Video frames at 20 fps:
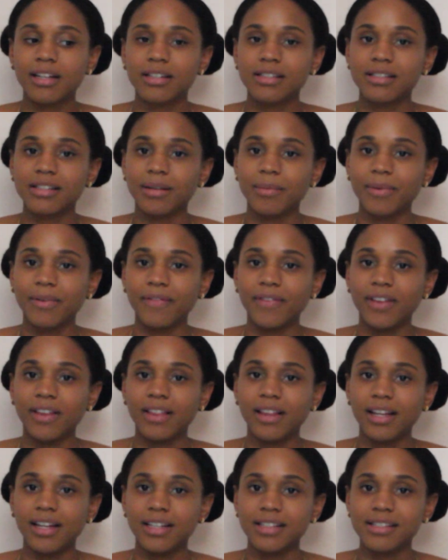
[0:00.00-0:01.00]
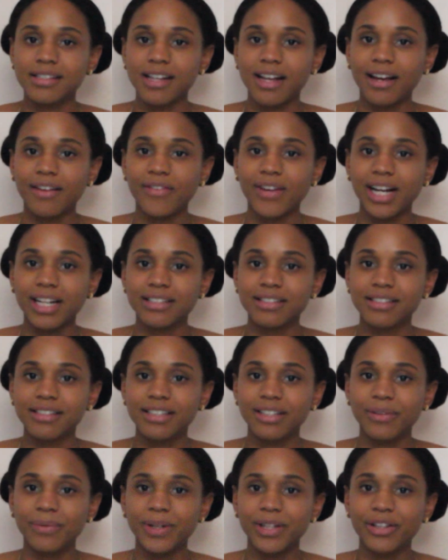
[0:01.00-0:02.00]
some of the things I've had to
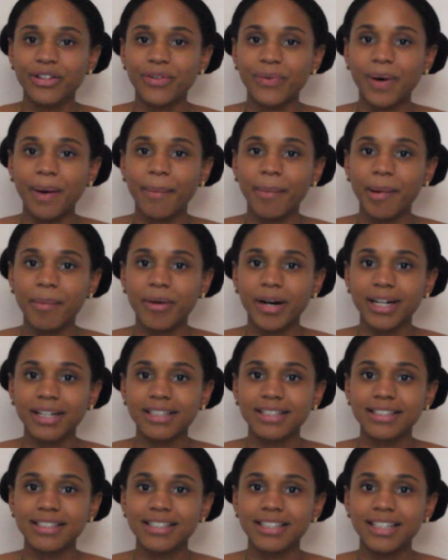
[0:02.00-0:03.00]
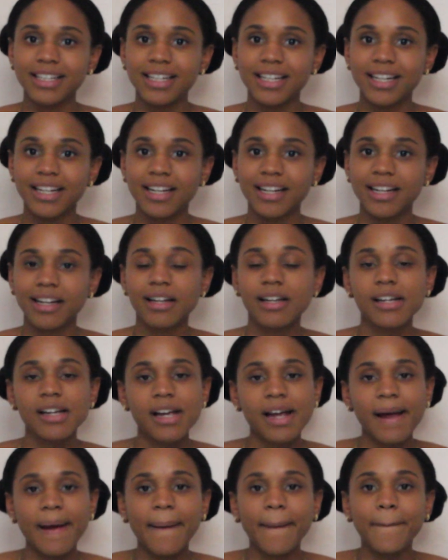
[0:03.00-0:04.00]
deal with throughout my pregnancy.
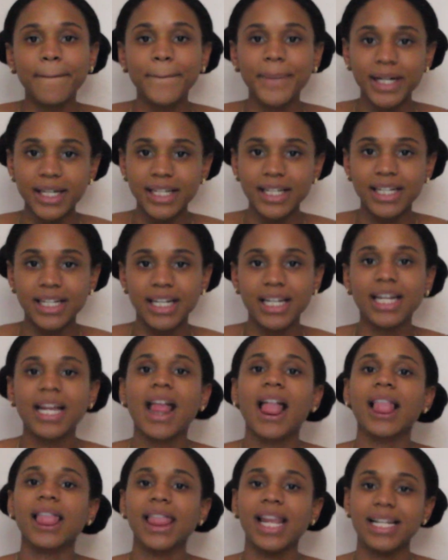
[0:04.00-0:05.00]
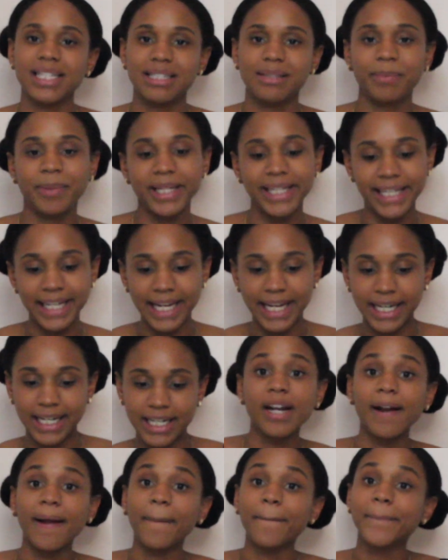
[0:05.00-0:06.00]
But let's begin.
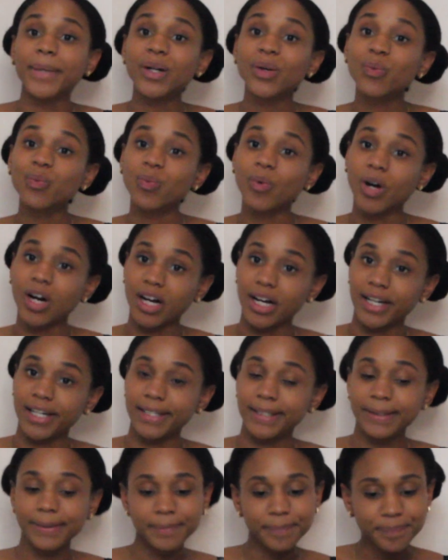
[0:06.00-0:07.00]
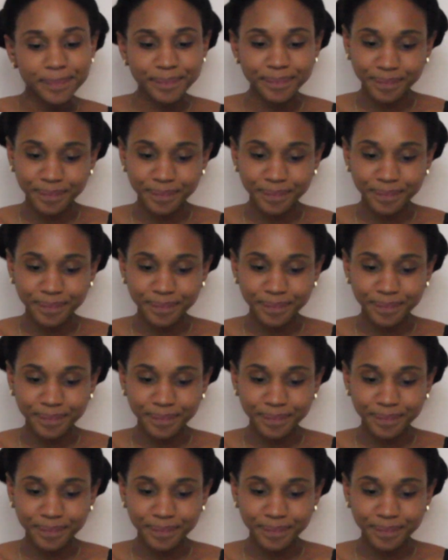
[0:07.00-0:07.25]
Number 1,